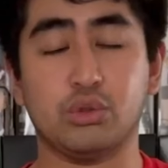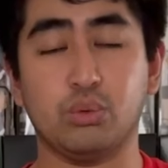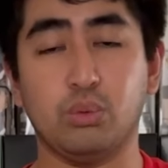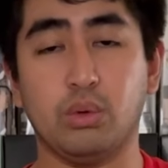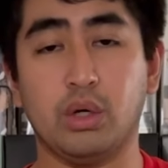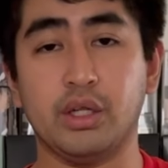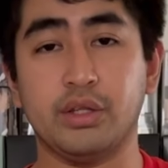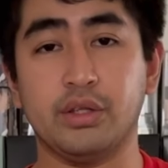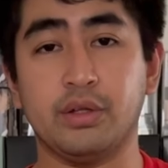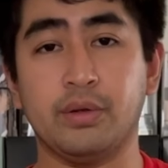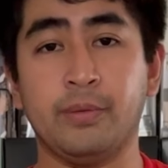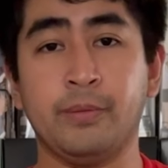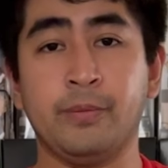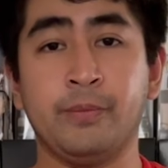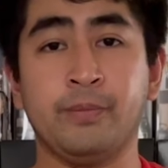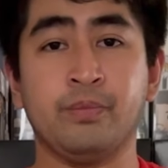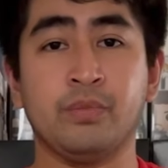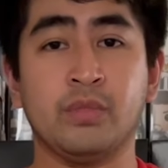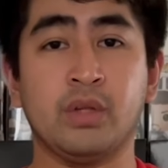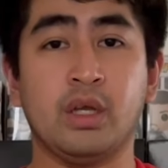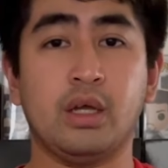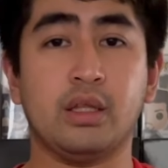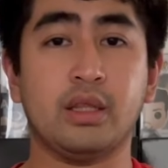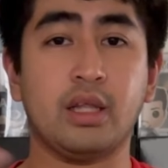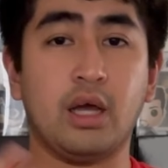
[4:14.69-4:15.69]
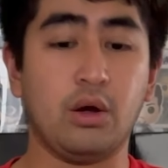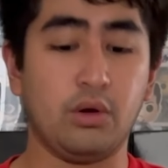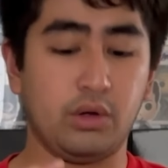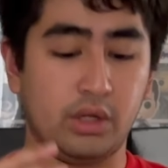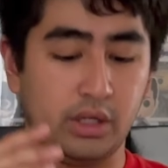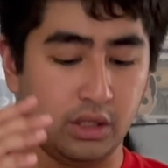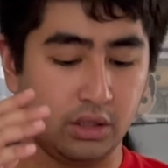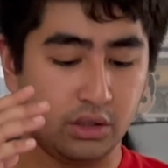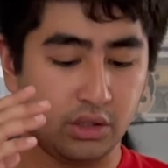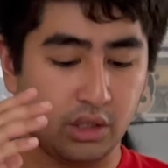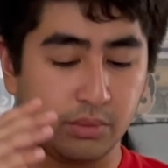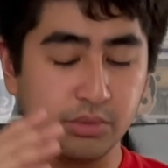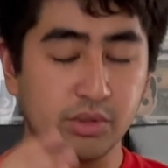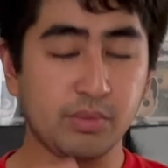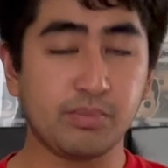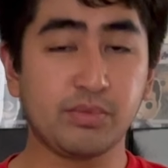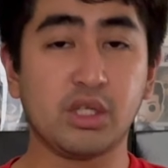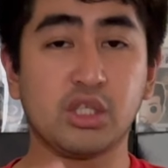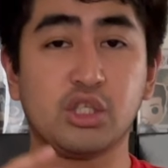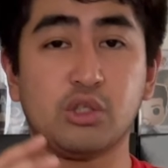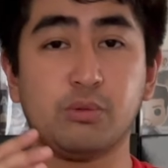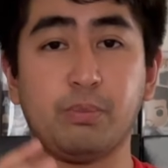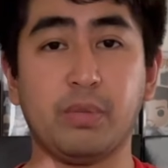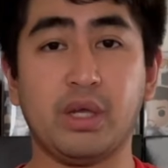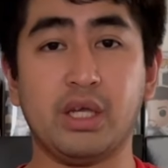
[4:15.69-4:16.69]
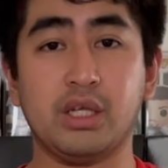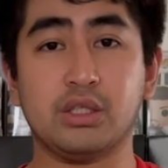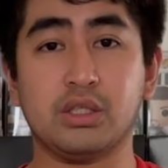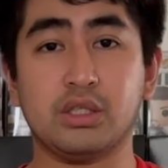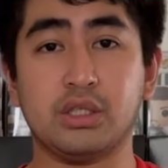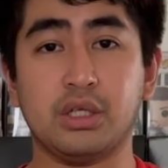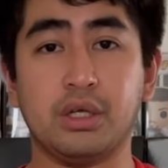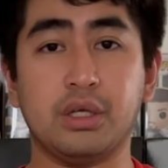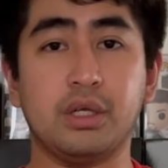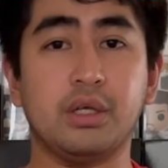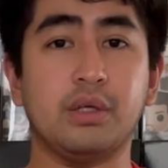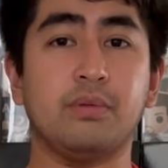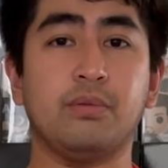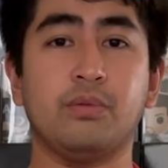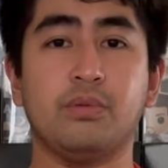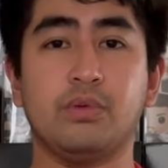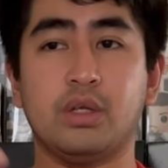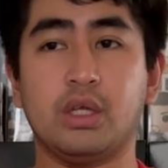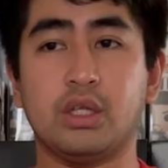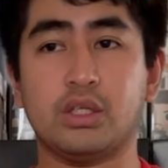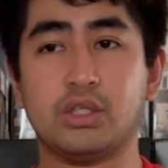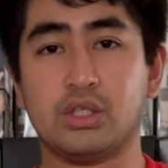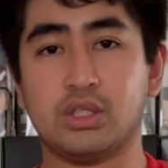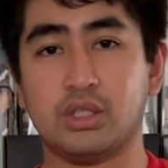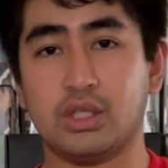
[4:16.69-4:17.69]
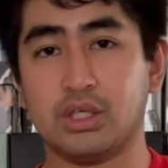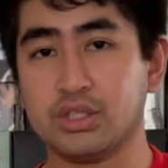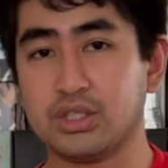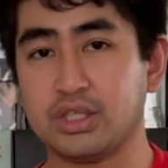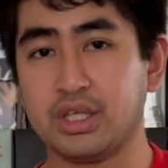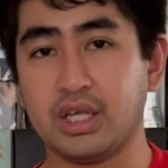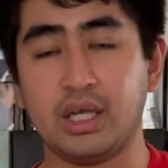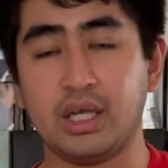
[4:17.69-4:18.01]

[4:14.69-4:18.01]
this one. Now, in terms of the spacing, it's the